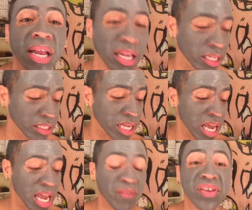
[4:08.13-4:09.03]
it is
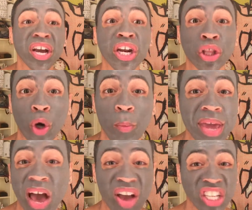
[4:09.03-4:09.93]
if you're gonna throw me out,